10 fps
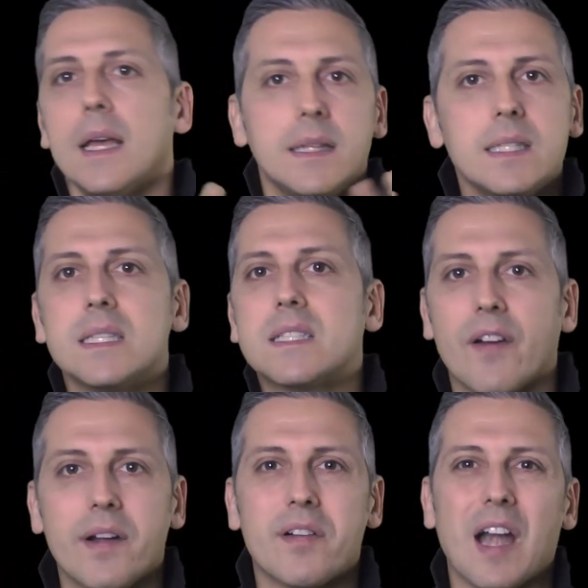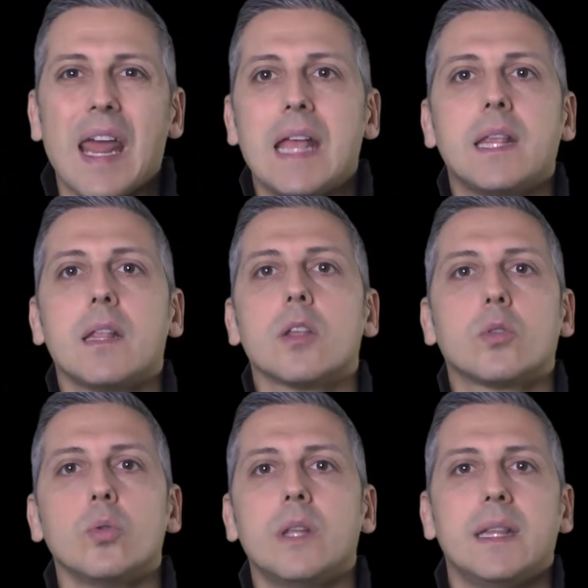this is very
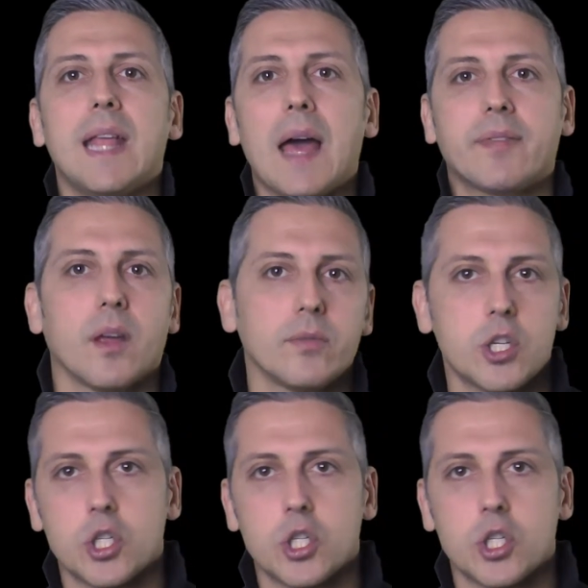related to the depth of the